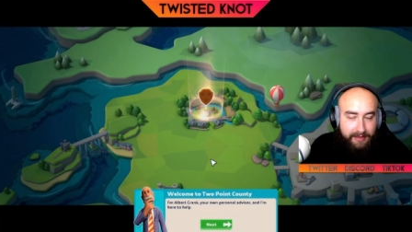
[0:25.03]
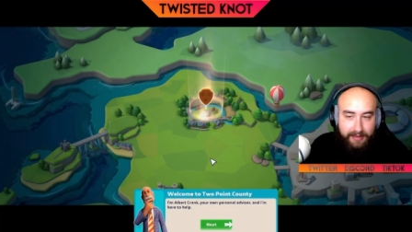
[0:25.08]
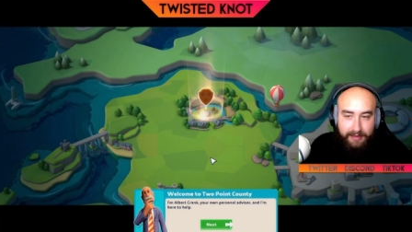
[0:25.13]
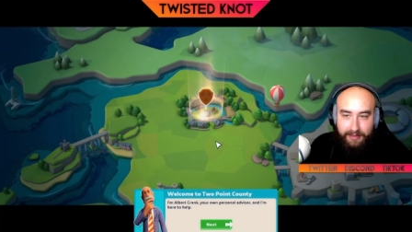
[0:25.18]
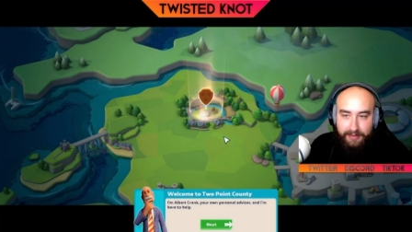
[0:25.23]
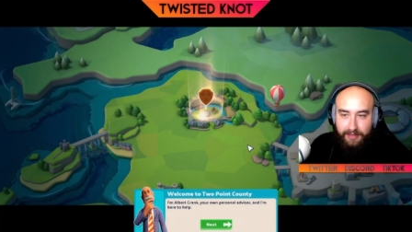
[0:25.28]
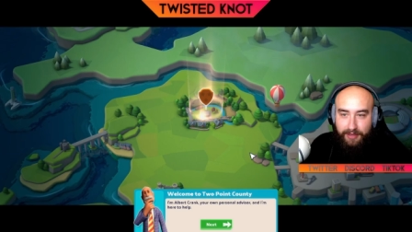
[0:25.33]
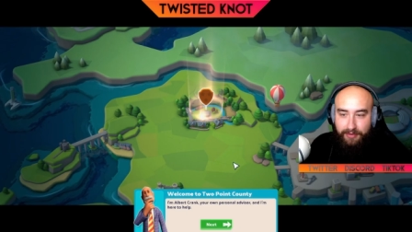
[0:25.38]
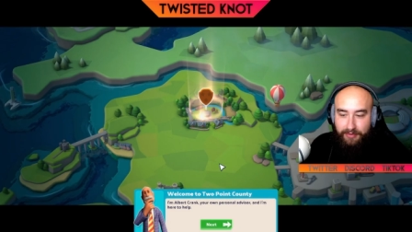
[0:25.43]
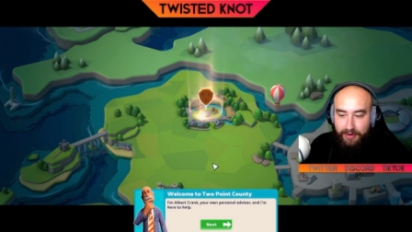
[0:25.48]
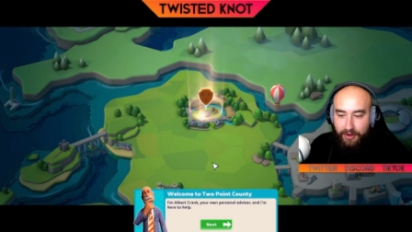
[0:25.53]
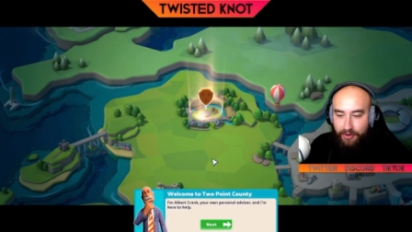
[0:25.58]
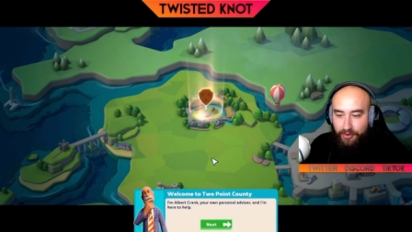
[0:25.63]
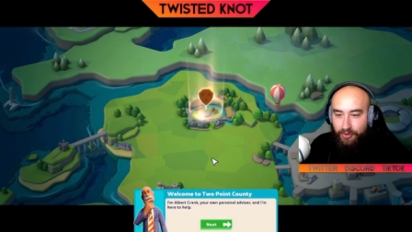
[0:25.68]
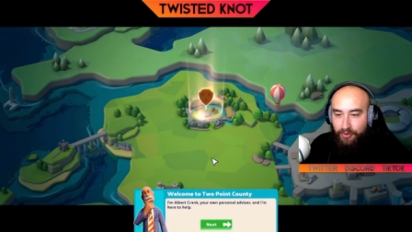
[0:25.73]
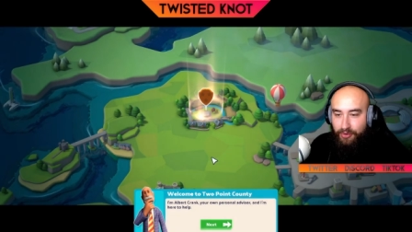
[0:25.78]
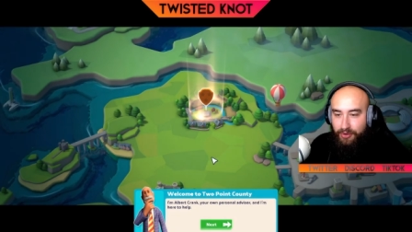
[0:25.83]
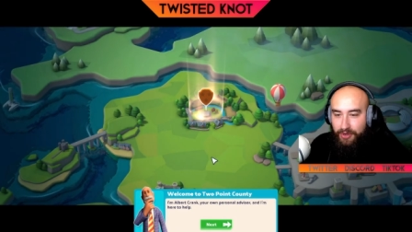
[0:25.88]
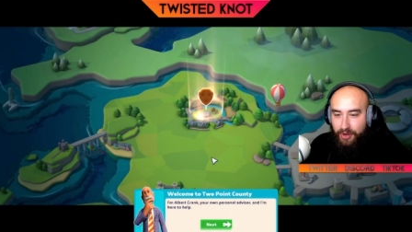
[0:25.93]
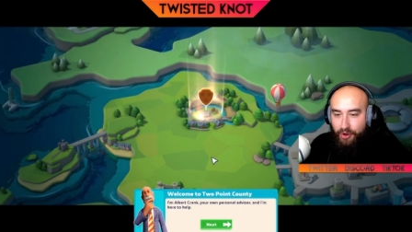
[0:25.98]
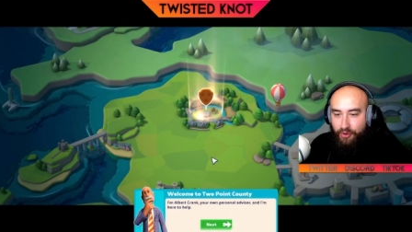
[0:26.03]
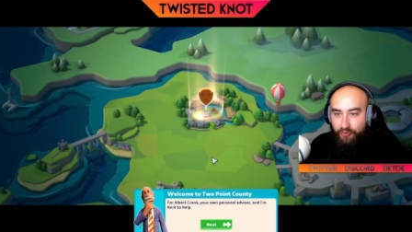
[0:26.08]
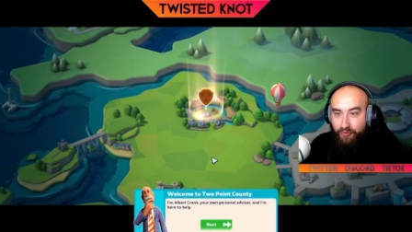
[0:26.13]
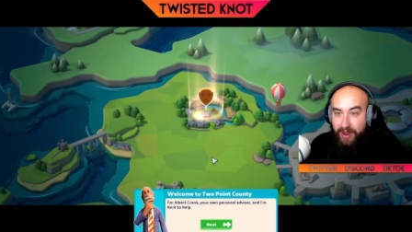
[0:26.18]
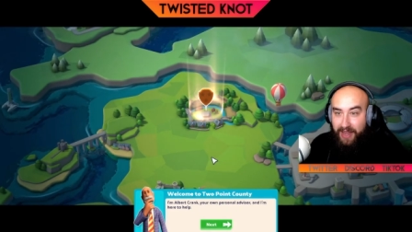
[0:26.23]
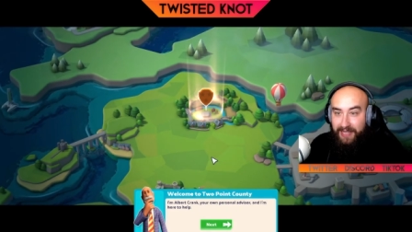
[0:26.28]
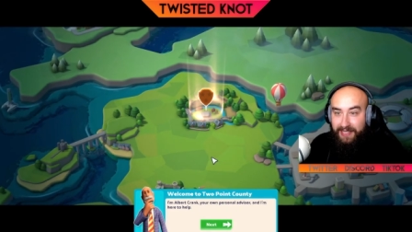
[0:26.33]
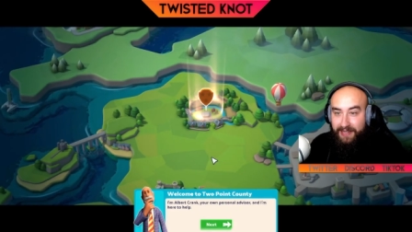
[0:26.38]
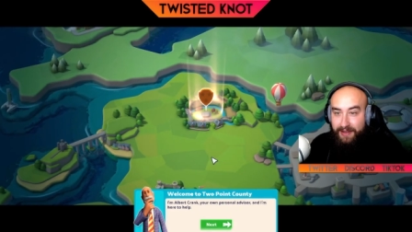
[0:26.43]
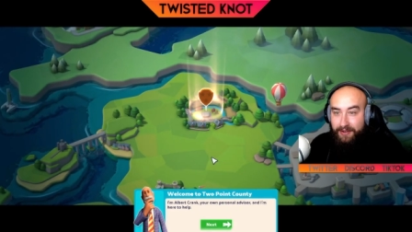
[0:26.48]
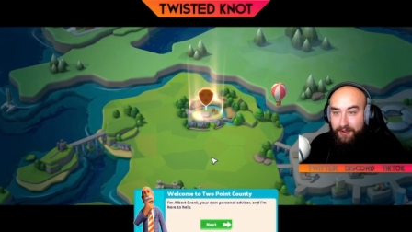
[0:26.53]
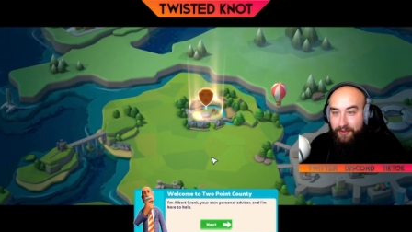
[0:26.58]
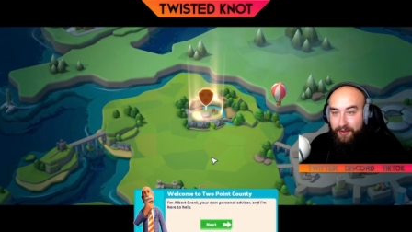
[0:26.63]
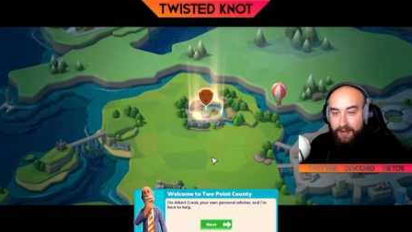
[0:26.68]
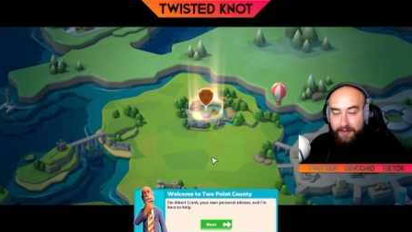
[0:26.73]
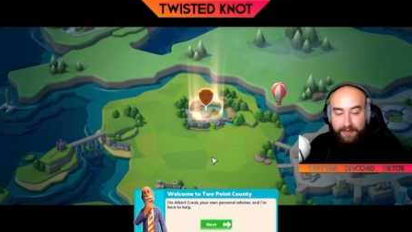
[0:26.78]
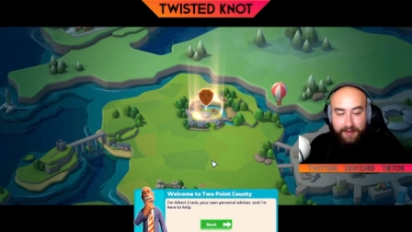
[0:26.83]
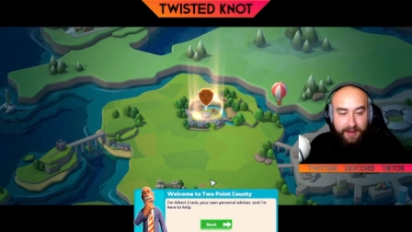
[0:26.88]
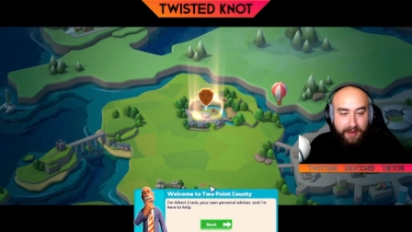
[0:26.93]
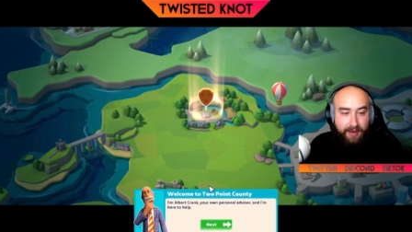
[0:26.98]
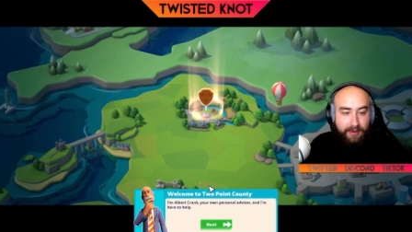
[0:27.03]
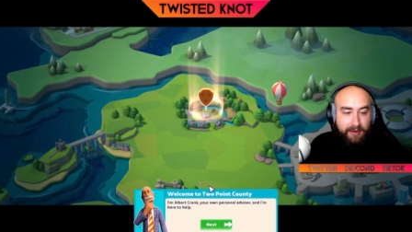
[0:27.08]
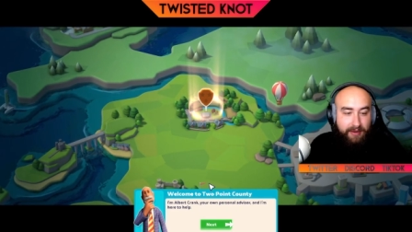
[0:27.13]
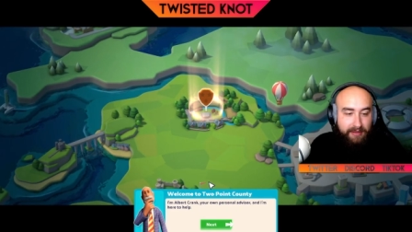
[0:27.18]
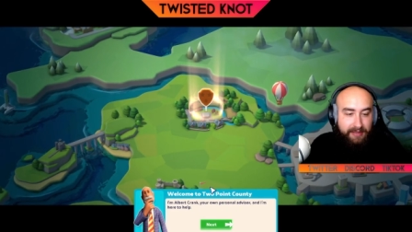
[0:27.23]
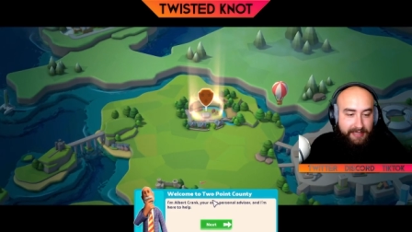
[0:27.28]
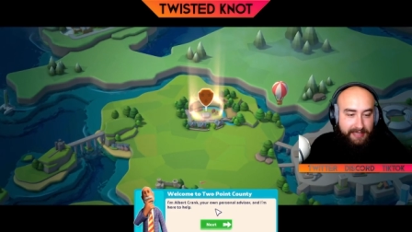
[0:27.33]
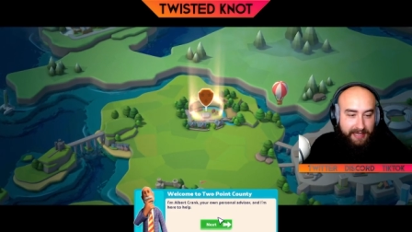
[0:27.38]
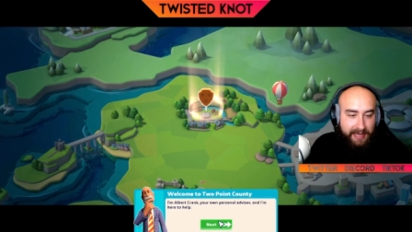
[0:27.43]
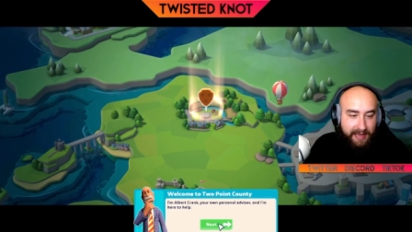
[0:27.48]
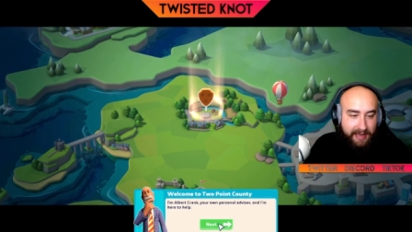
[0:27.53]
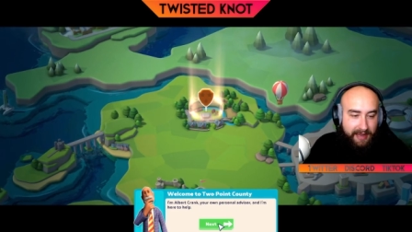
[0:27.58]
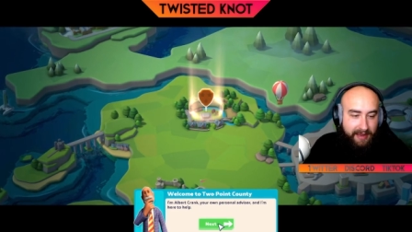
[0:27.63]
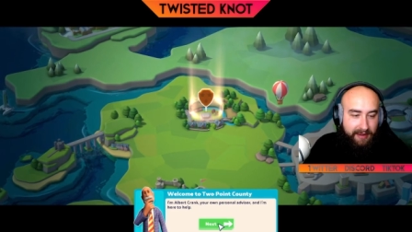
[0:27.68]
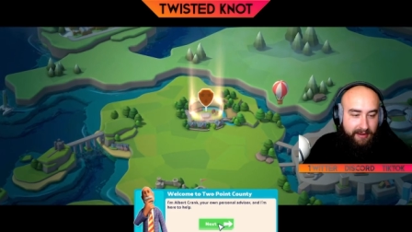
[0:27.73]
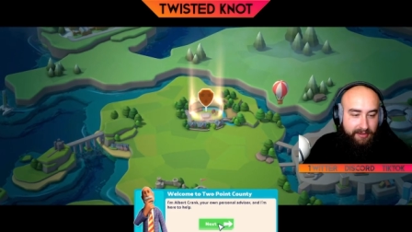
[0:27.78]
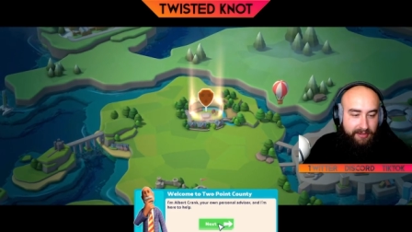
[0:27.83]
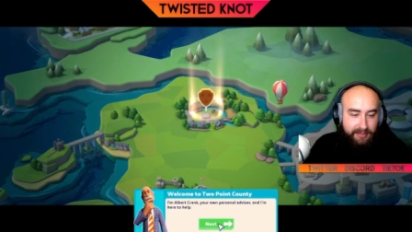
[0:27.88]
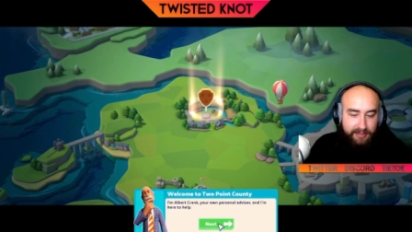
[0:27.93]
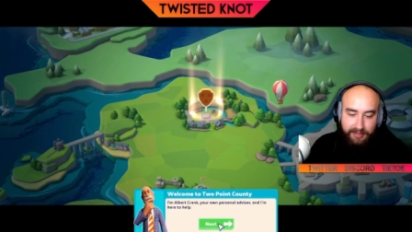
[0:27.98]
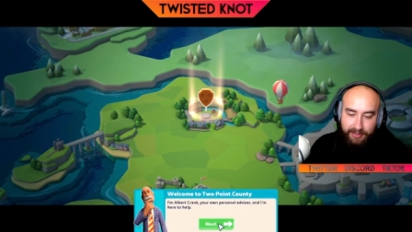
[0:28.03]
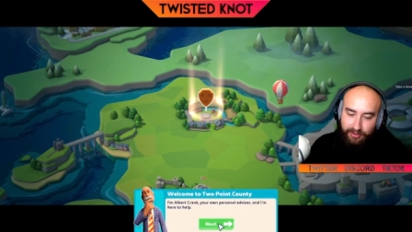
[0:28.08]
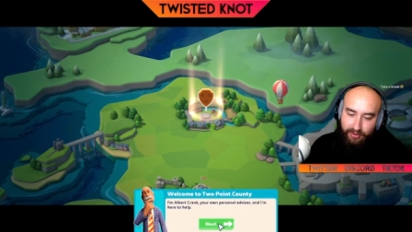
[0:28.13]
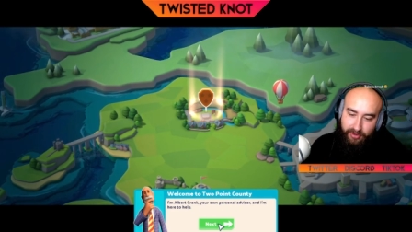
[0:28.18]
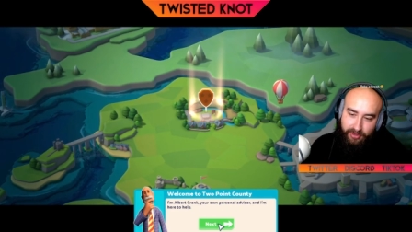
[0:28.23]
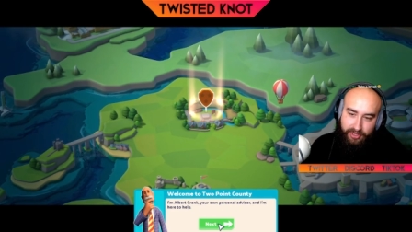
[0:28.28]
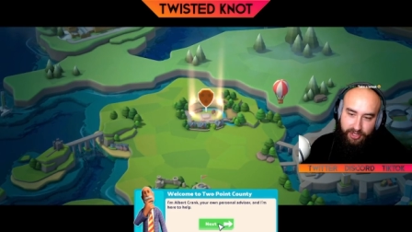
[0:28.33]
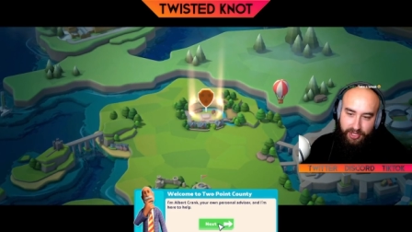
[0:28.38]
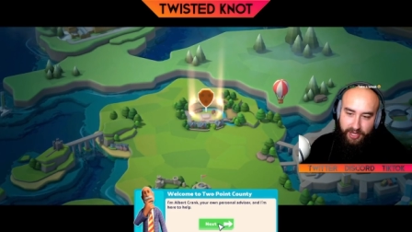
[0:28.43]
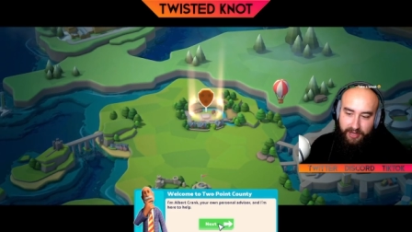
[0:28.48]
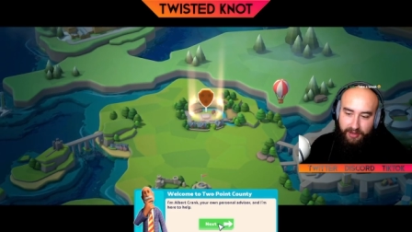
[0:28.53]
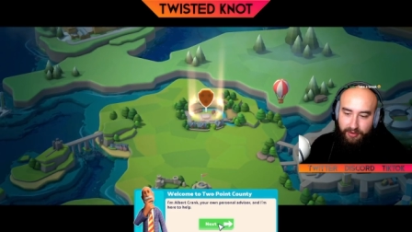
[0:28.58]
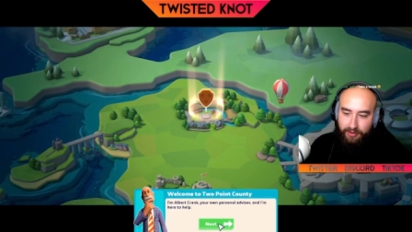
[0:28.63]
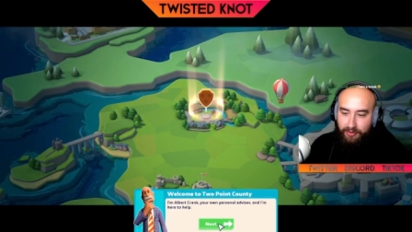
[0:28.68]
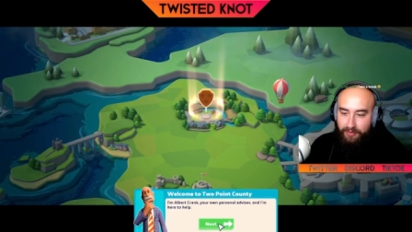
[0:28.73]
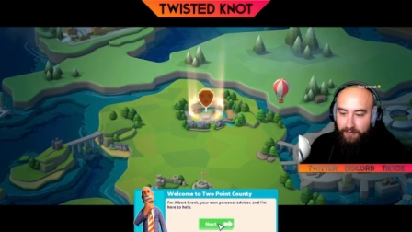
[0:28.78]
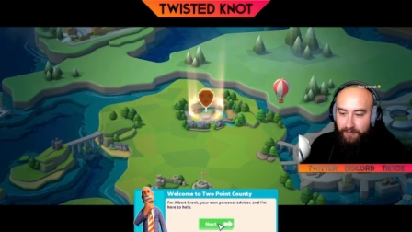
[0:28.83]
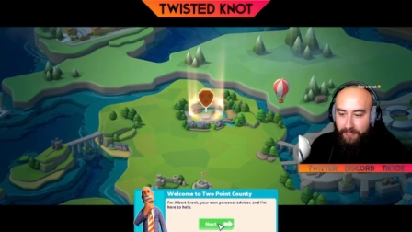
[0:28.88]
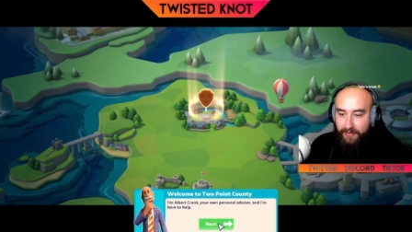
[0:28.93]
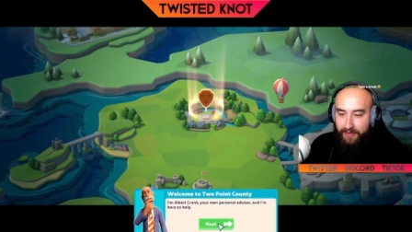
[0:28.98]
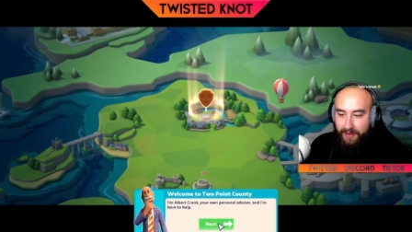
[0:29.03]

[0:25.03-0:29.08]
So no no racing or nothing going on today. Just sort of chill,